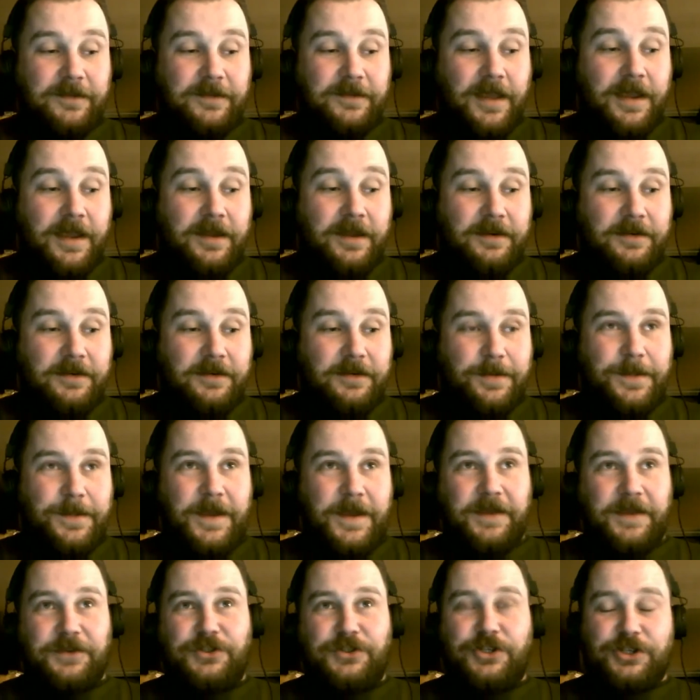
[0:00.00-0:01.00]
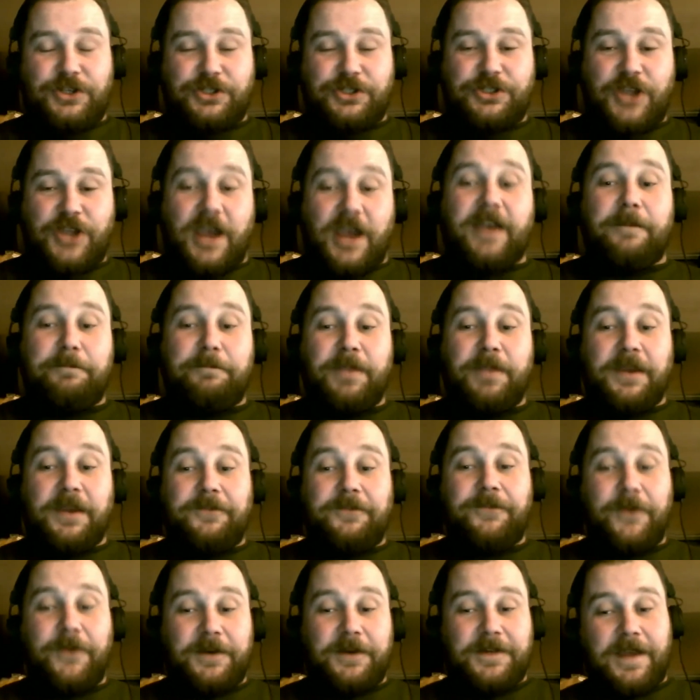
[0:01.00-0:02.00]
like think just shy of
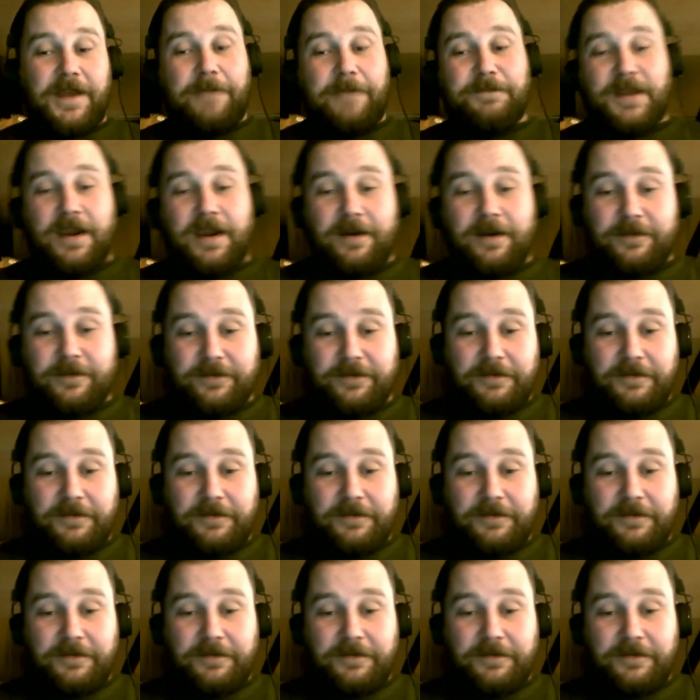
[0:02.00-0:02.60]
Bigfoot type tires.